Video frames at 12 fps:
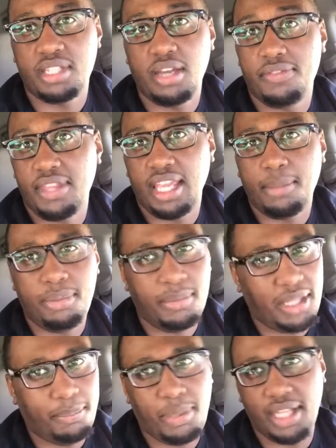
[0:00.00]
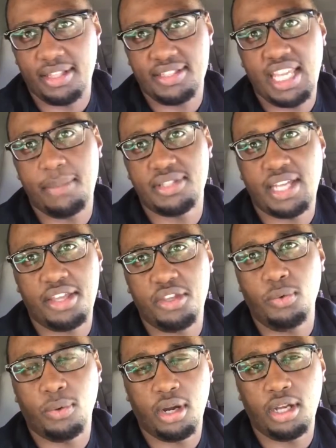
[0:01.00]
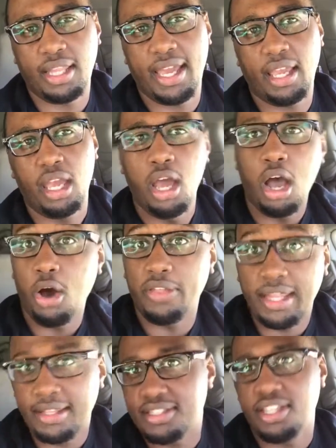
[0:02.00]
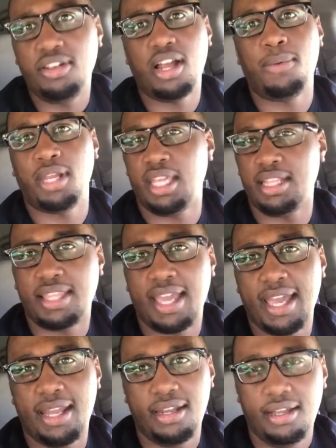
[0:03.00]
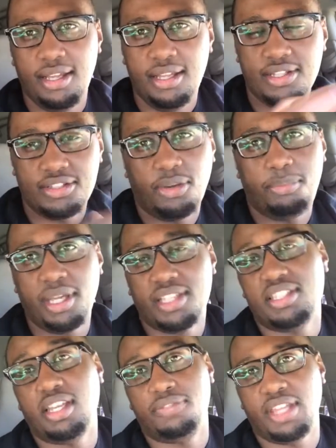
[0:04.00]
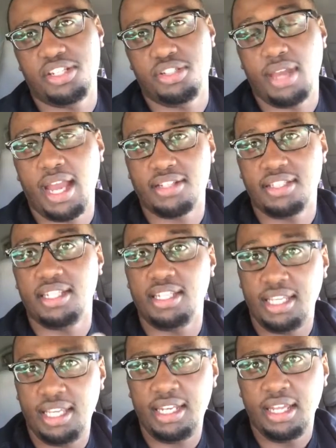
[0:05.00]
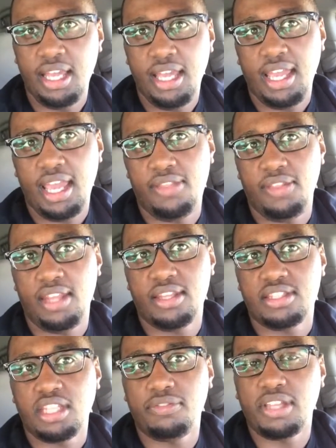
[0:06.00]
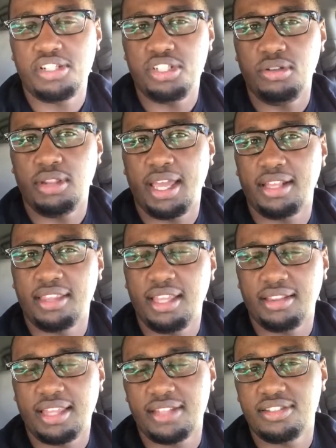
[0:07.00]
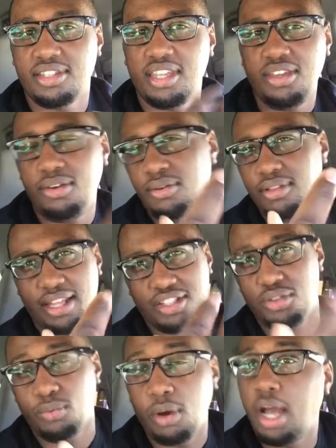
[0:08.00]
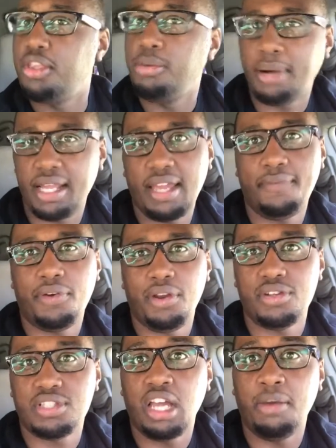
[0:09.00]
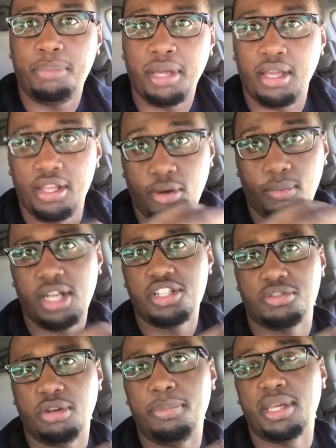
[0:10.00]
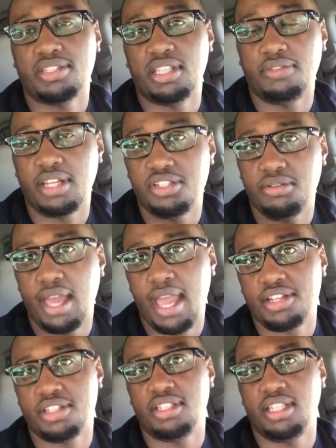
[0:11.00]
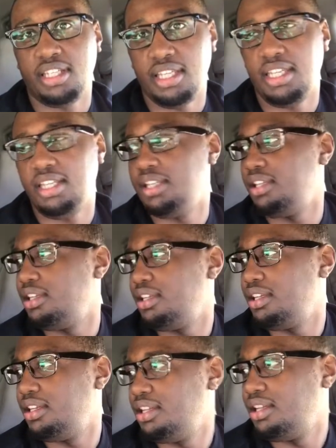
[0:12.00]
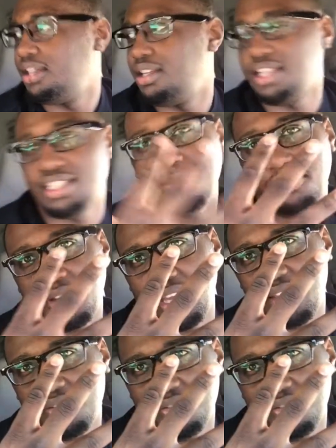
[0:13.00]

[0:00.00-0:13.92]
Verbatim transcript: stuff and they could be pick the same as how you were like, oh, that looks cute. I want to get that. So pick stuff that you actually need. And then the stuff that you like think that's cute and that you want, you buy that for yourself. But in your registry, pick stuff that you actually need. And that's number five.